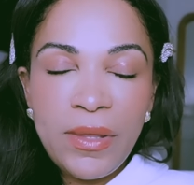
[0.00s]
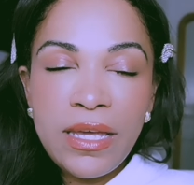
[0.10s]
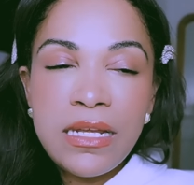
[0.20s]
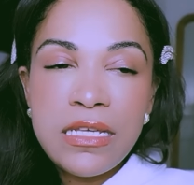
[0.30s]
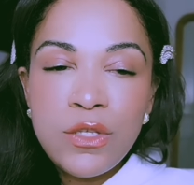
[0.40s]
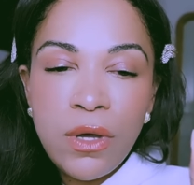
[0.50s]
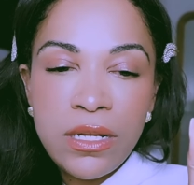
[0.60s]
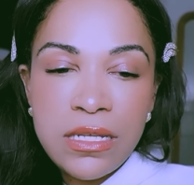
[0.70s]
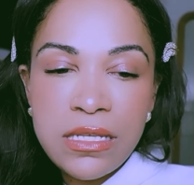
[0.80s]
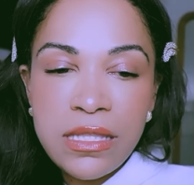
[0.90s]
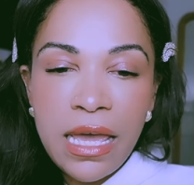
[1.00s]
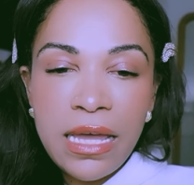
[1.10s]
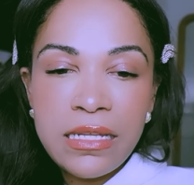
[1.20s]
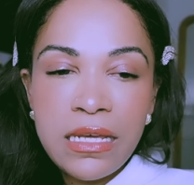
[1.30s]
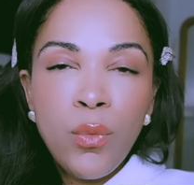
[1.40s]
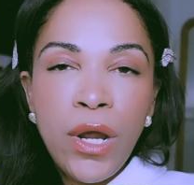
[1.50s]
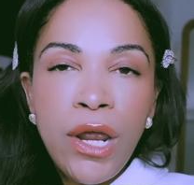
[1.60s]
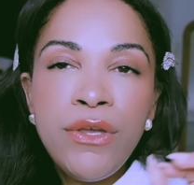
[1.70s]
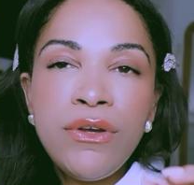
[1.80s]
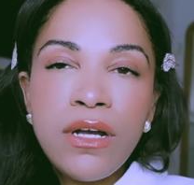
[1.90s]
It is to understand
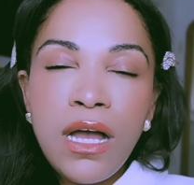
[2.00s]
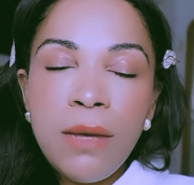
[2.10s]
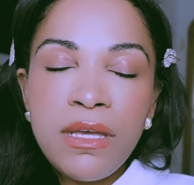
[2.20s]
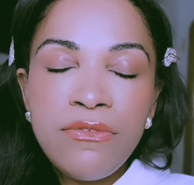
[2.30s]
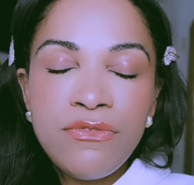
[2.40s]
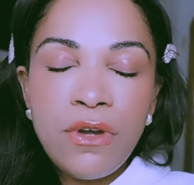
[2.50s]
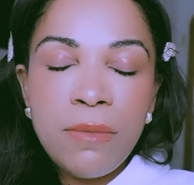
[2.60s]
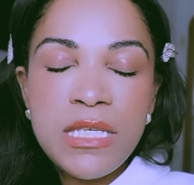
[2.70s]
where you're coming from